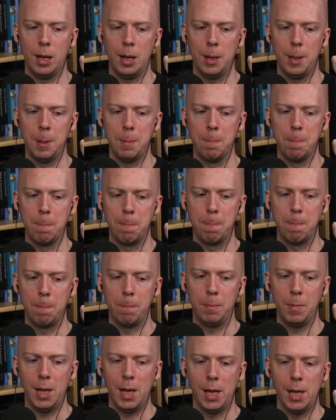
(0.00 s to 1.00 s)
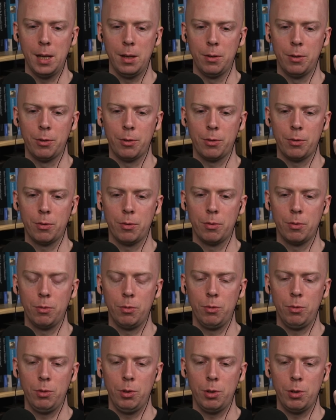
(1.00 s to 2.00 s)
Um, and
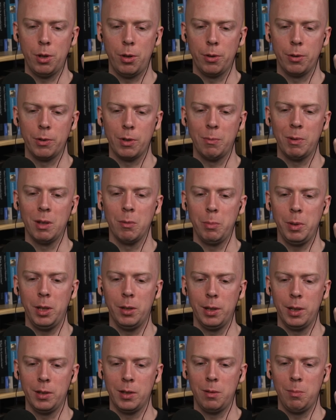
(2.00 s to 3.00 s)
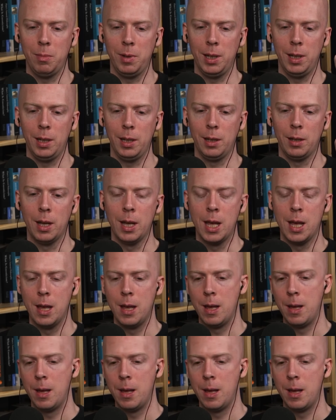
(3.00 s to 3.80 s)
you know, there's something appealing to me